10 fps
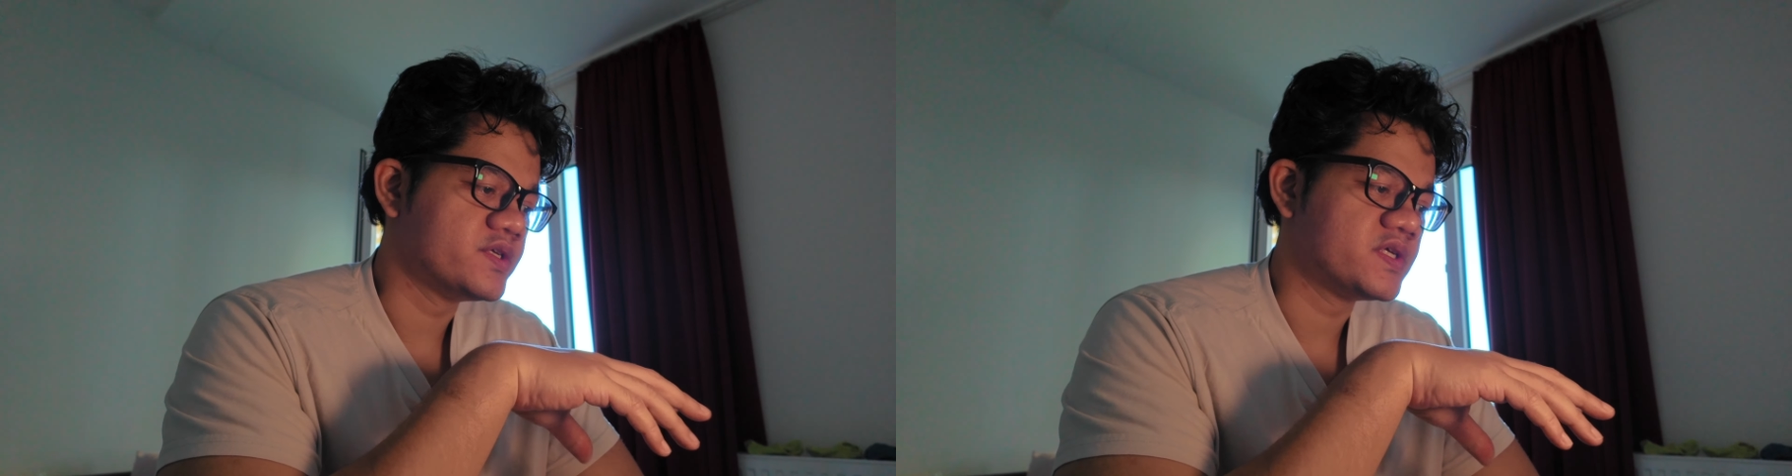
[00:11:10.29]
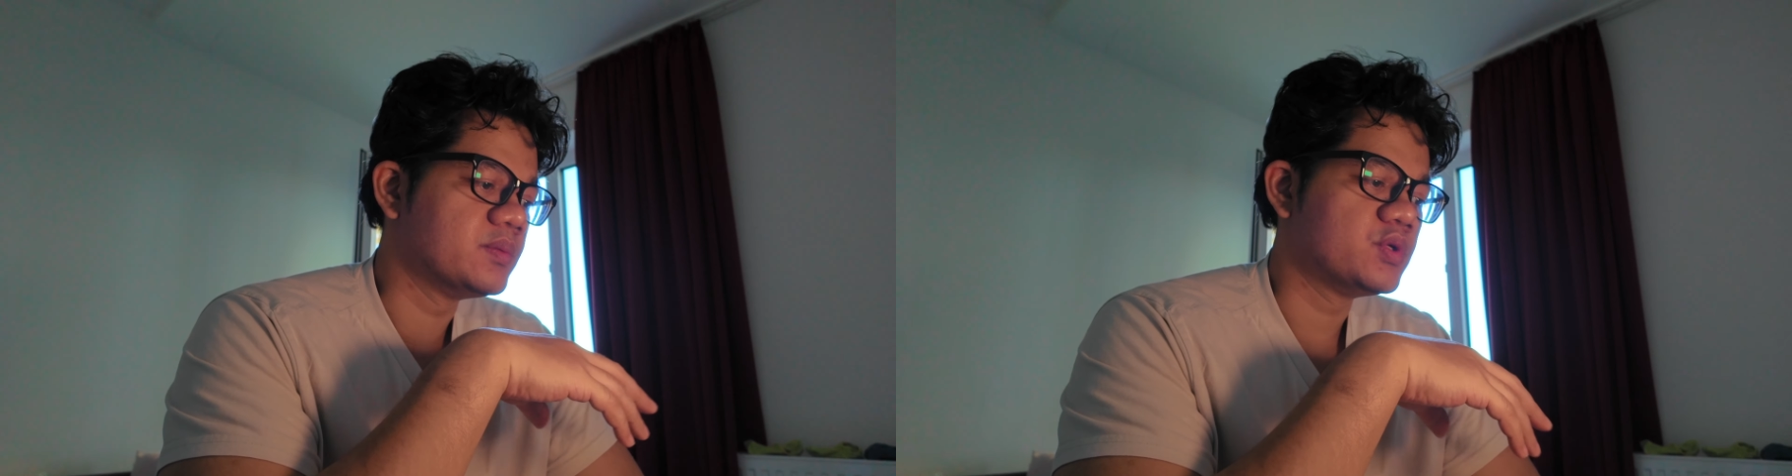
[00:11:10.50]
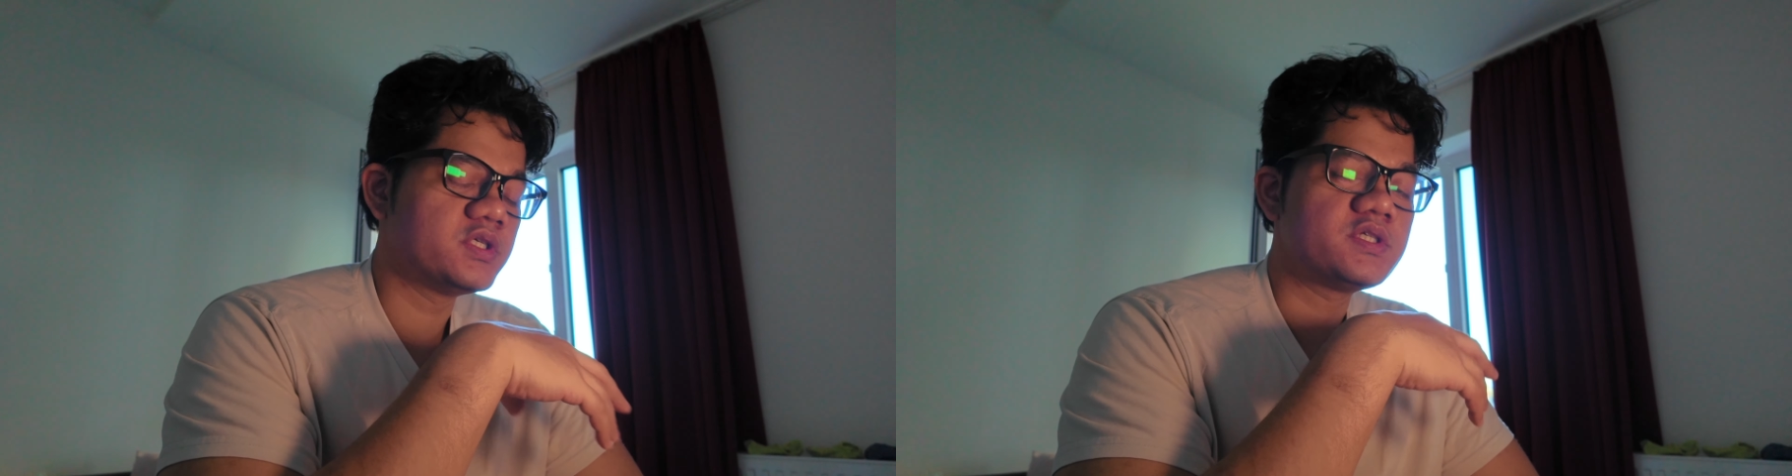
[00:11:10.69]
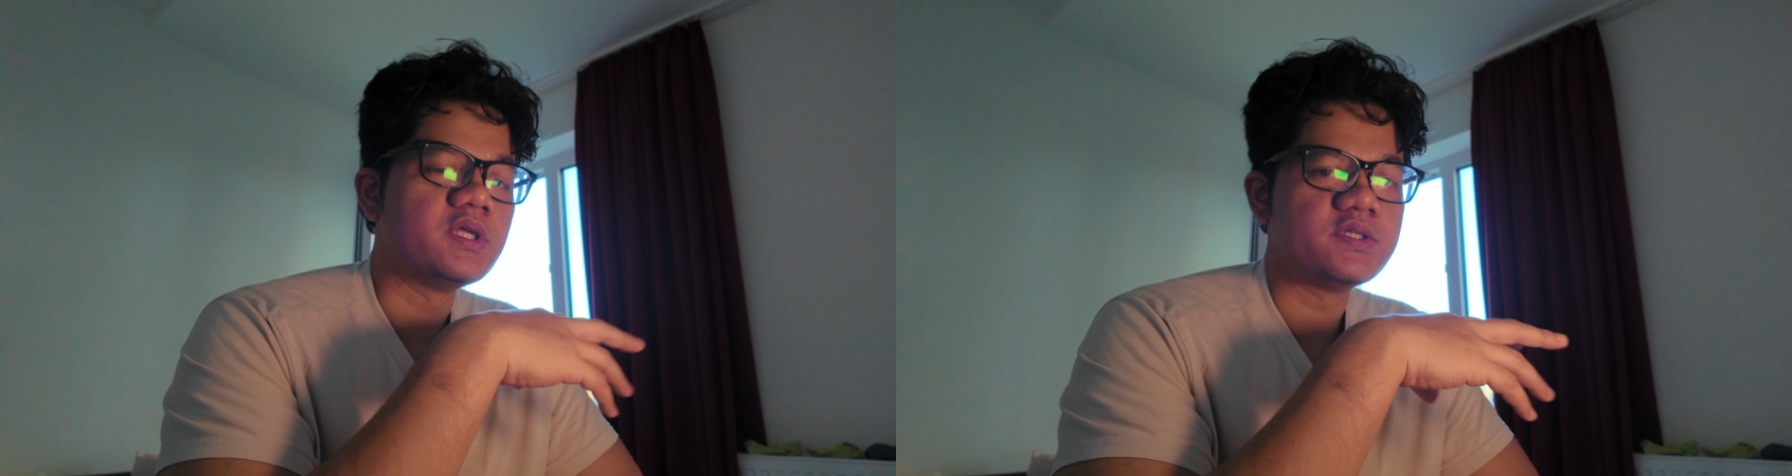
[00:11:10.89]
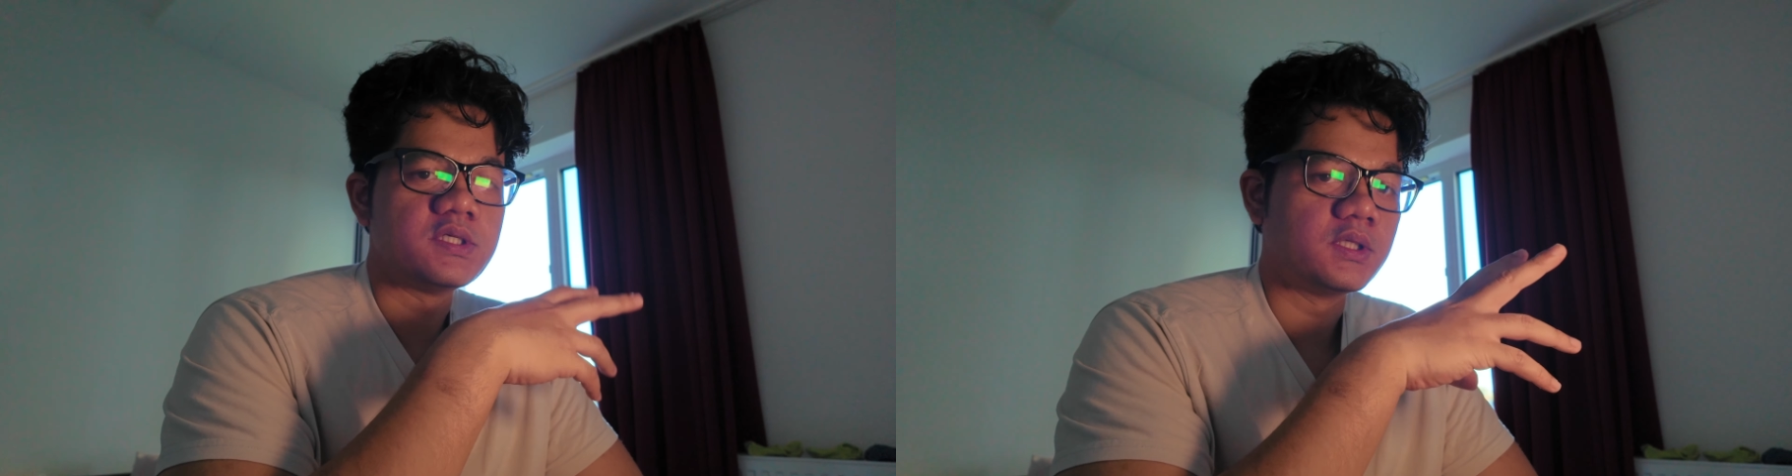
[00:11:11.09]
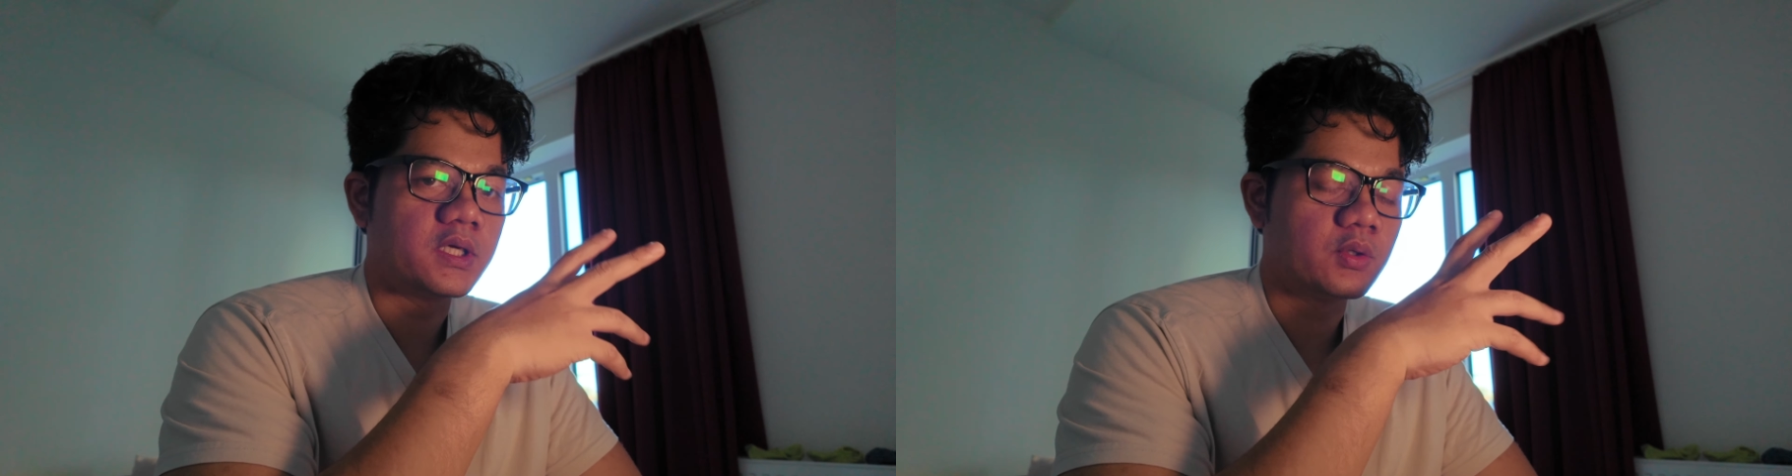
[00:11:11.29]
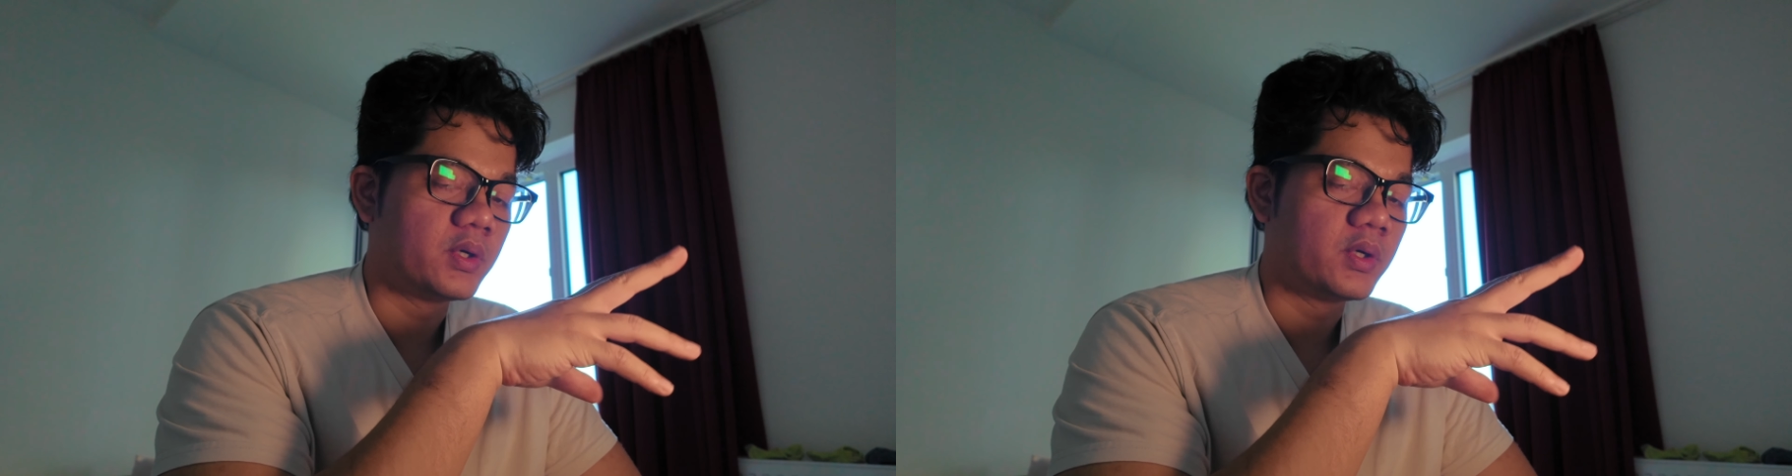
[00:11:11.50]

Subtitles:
these images and see like